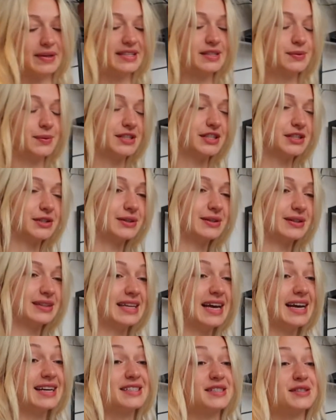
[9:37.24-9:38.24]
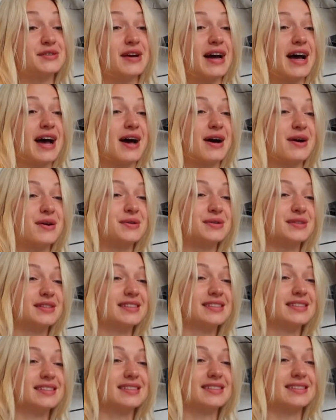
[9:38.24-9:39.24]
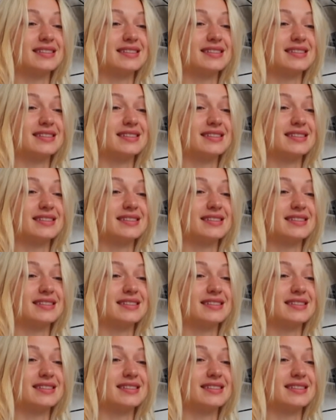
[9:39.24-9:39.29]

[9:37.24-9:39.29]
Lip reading: switch your legs around.